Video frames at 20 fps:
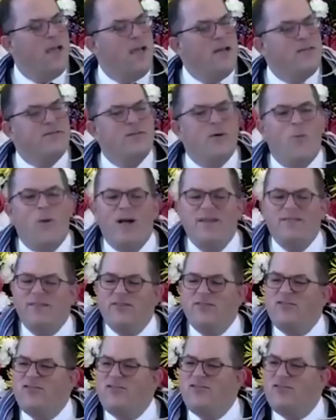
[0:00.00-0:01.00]
So what
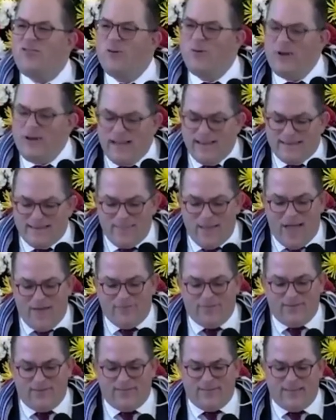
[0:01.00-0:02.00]
does Judaism have
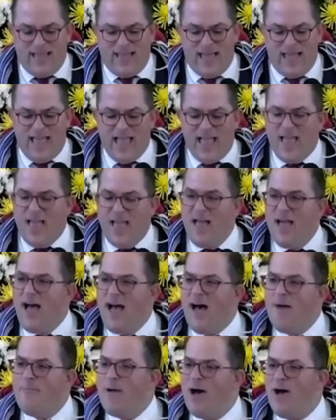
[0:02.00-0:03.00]
to say
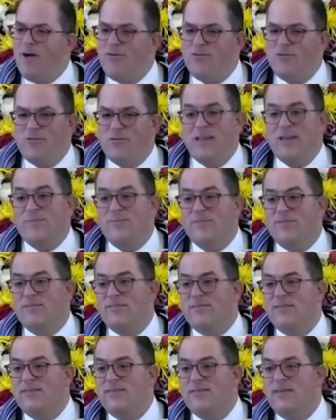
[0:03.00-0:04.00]
about
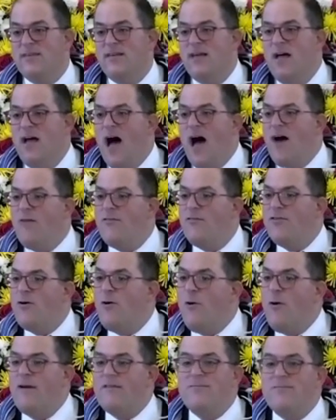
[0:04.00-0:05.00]
dreams? Of
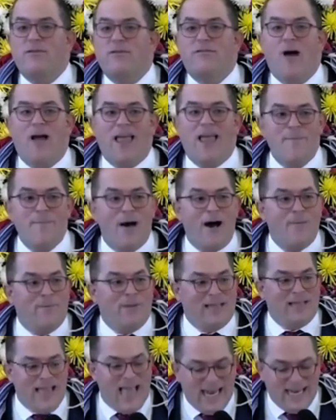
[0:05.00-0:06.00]
course, we're talking about
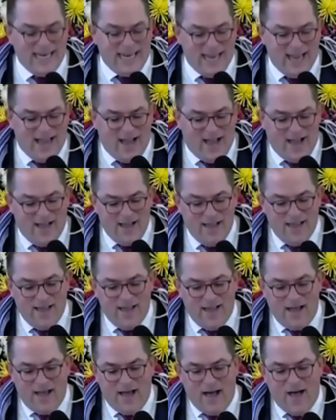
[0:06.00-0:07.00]
millennia
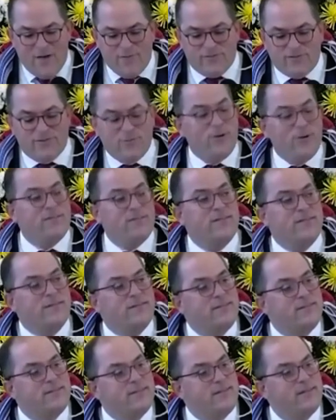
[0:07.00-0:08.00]
of
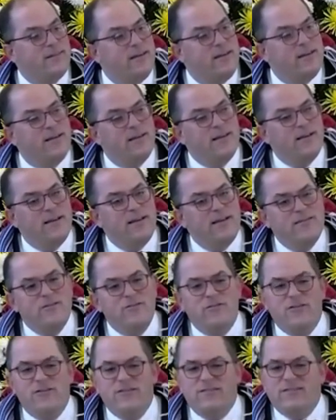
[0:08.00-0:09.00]
sources.
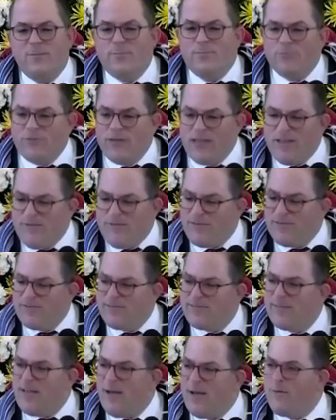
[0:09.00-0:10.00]
So just a brief
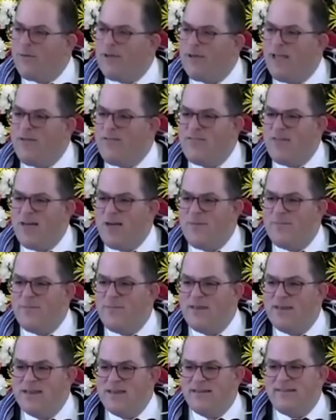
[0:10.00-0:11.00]
summary of them
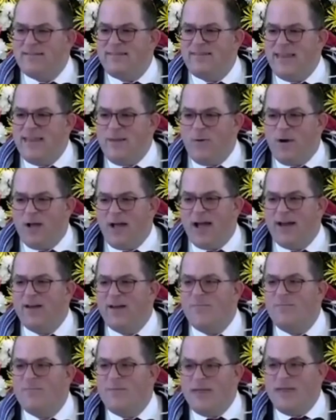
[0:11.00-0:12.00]
to see what
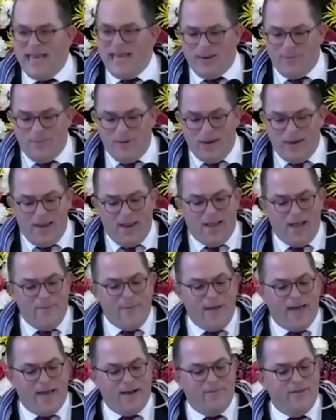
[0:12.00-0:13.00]
kind of meaning we can come
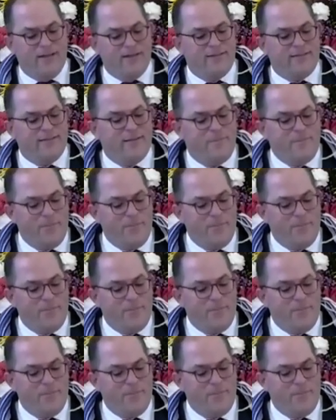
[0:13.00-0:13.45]
out of it.